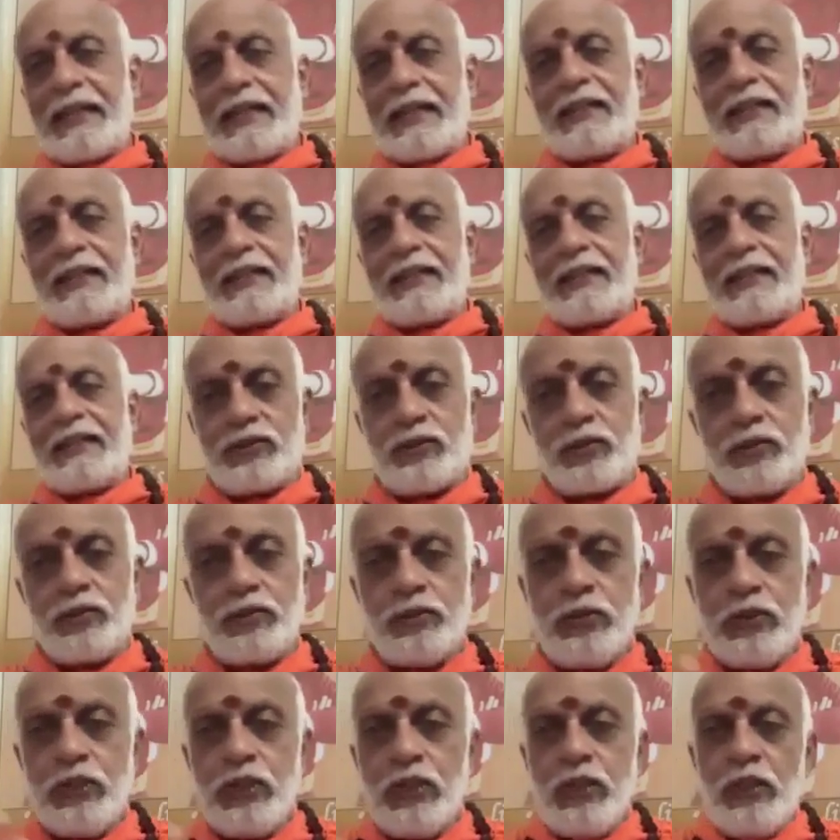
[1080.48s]
take us
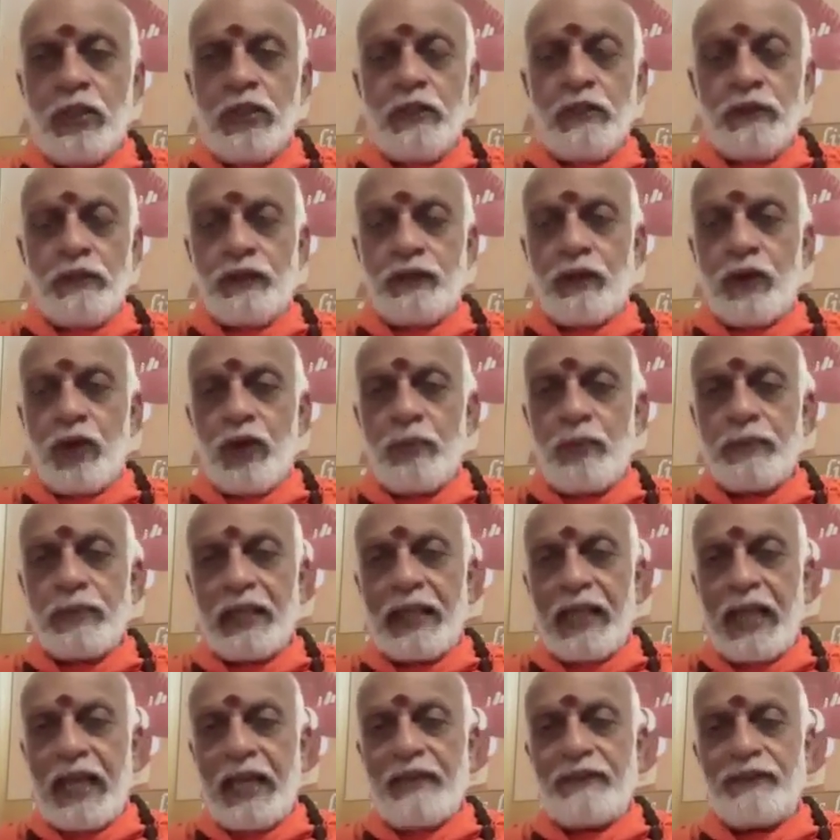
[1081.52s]
from the
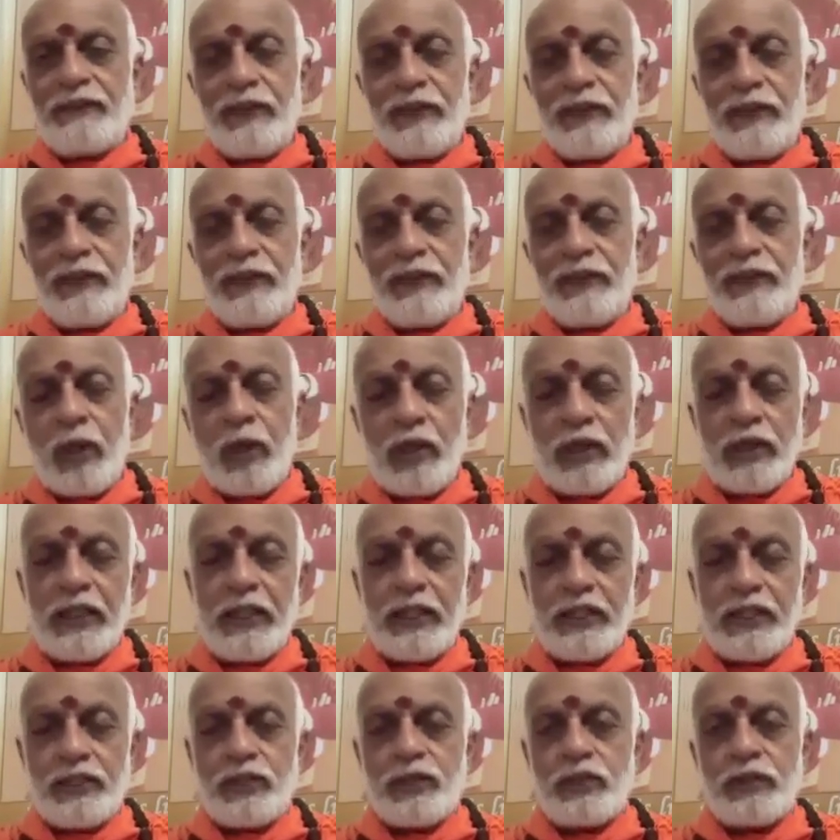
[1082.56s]
life of
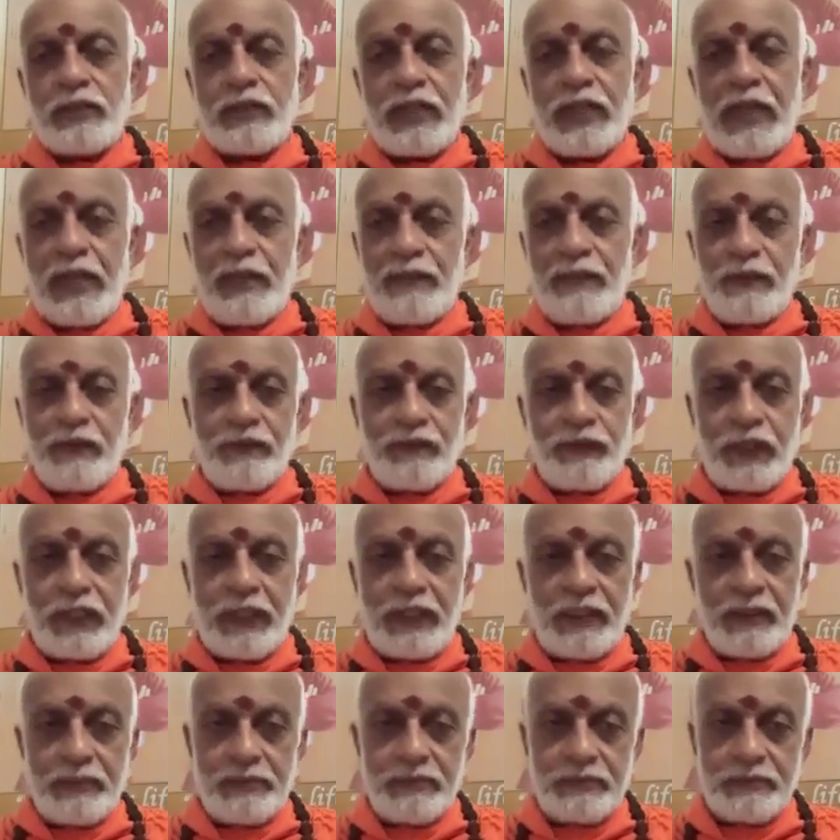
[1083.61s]
bondage to the life of
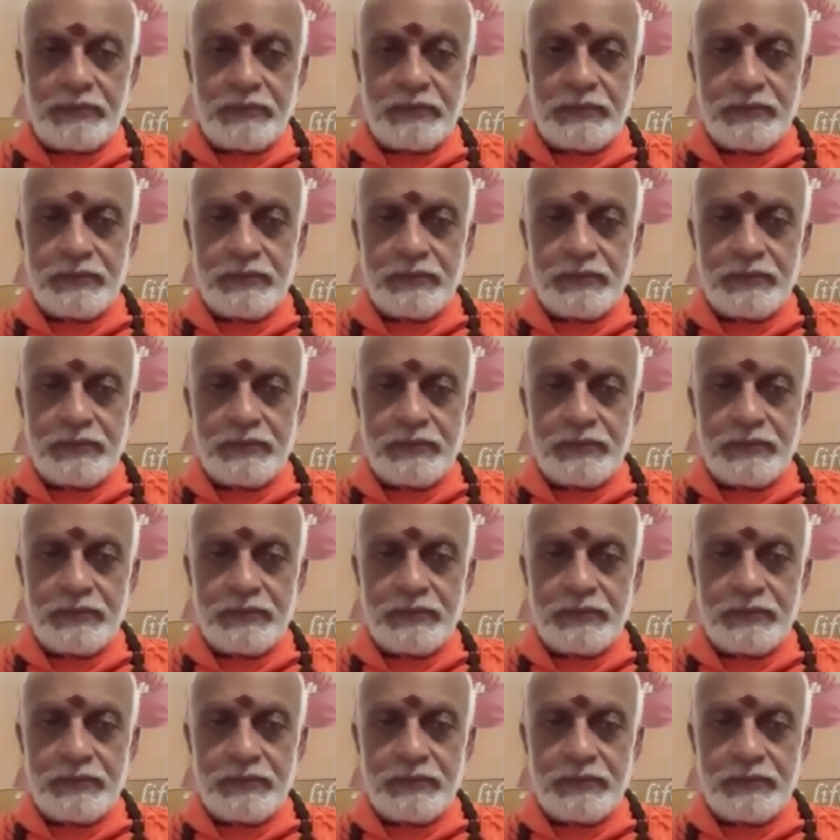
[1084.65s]
freedom.